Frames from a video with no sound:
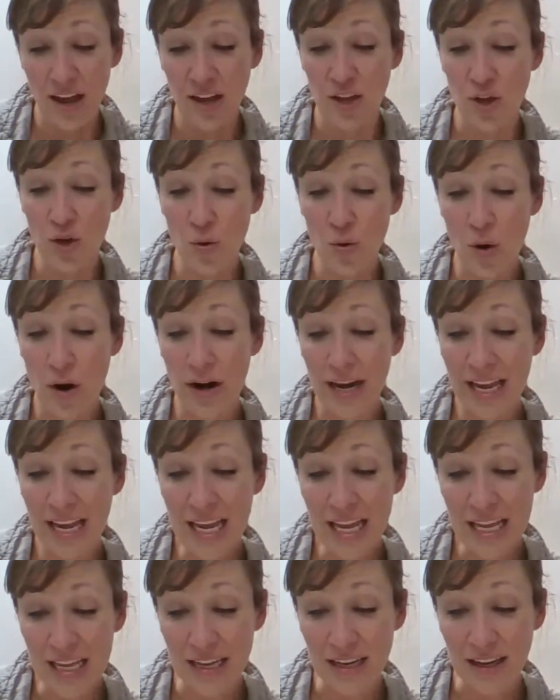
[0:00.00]
you are
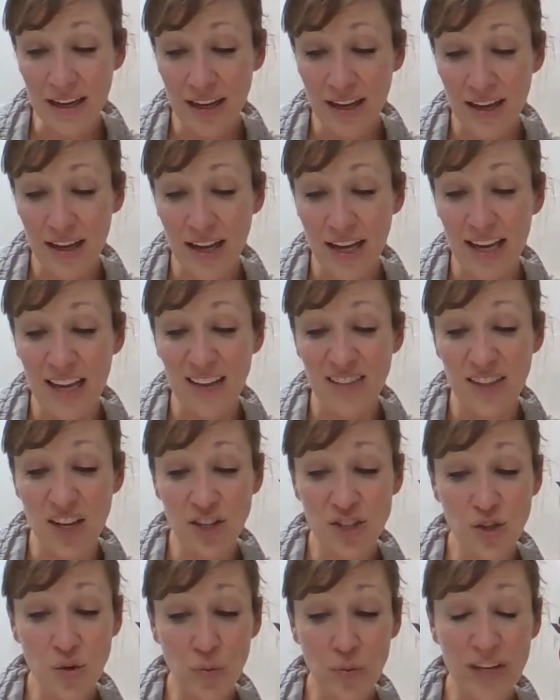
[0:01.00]
in,
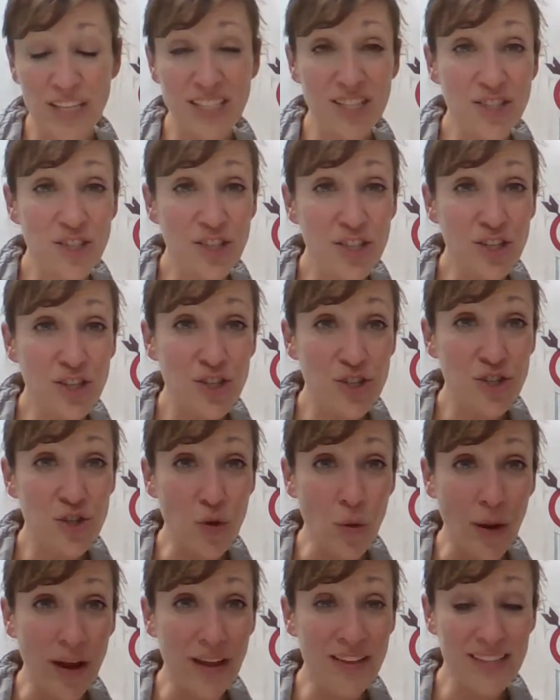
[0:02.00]
there's a reason to
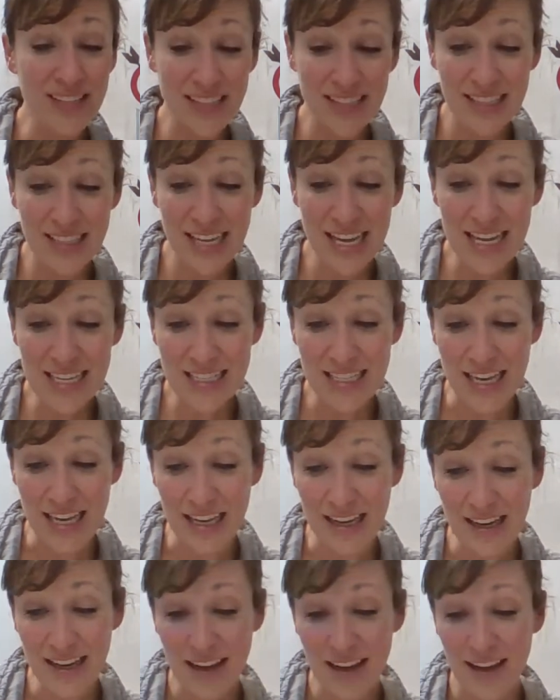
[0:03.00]
enjoy the
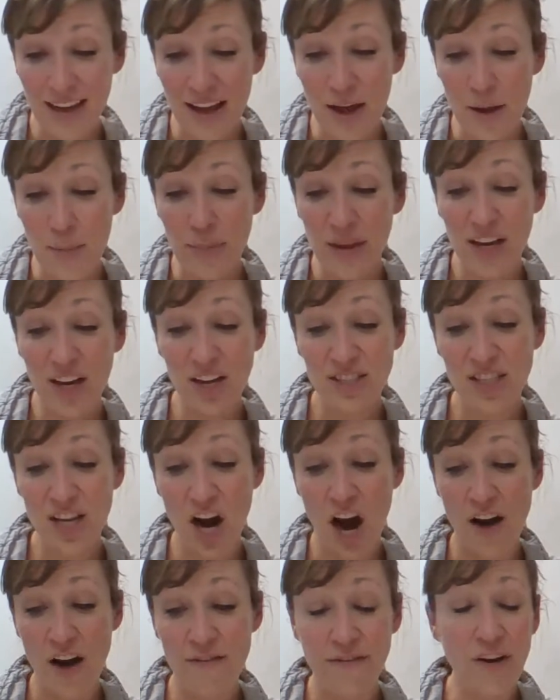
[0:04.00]
season because
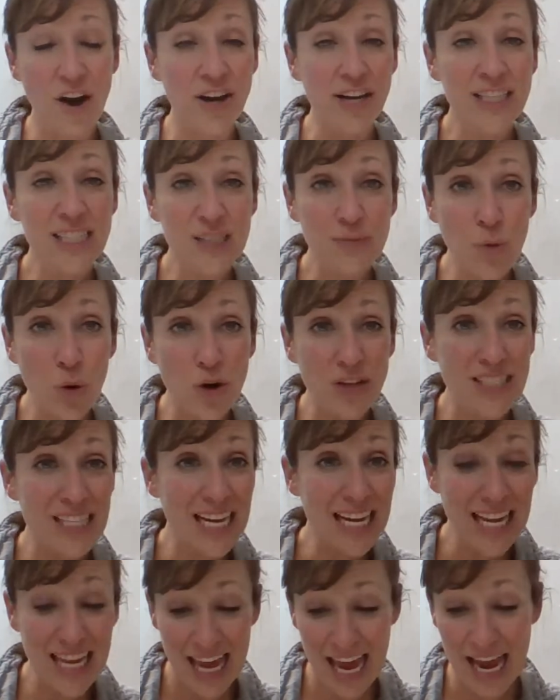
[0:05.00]
there are fun and sports
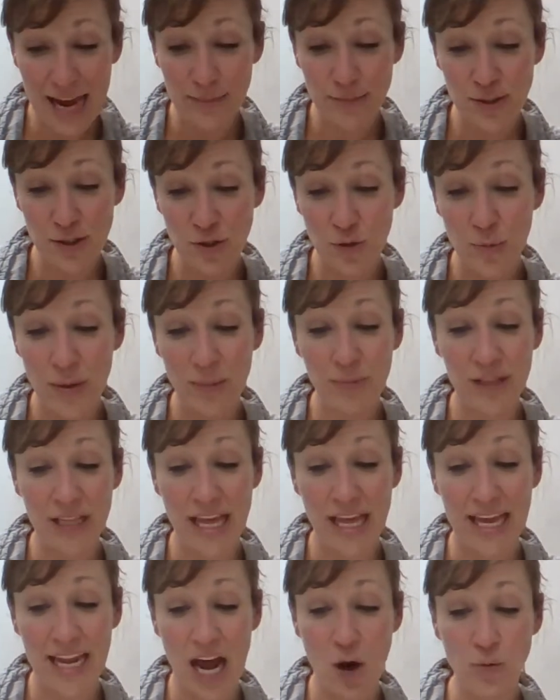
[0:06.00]
and games to be
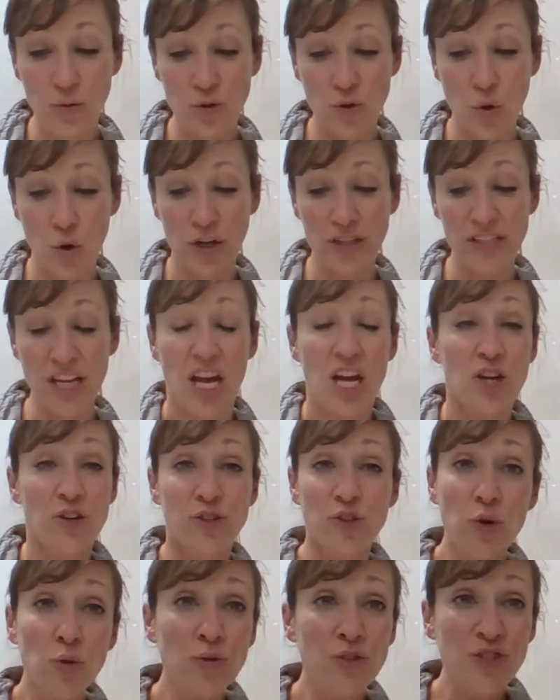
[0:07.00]
played outdoors.
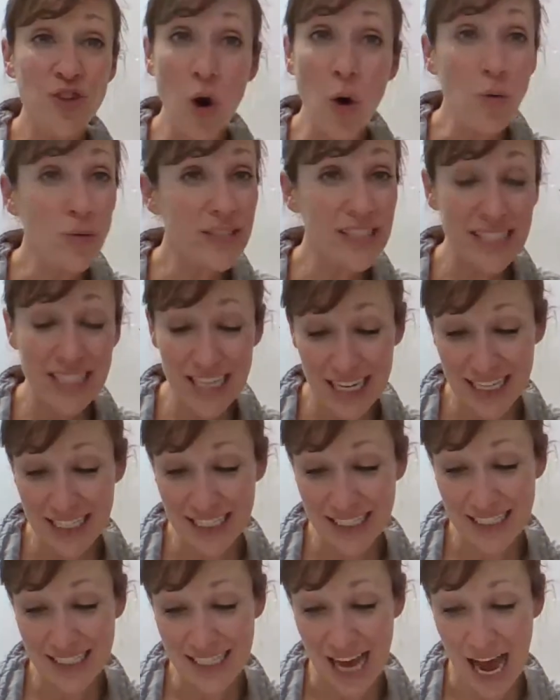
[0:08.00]
So don't sit
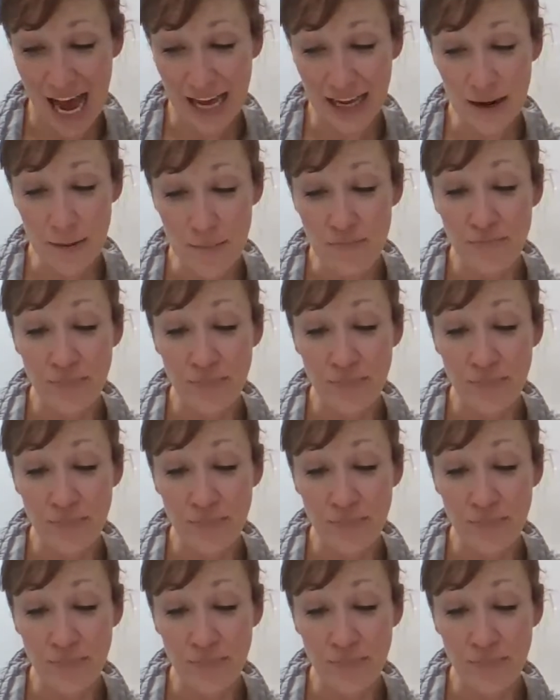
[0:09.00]
inside.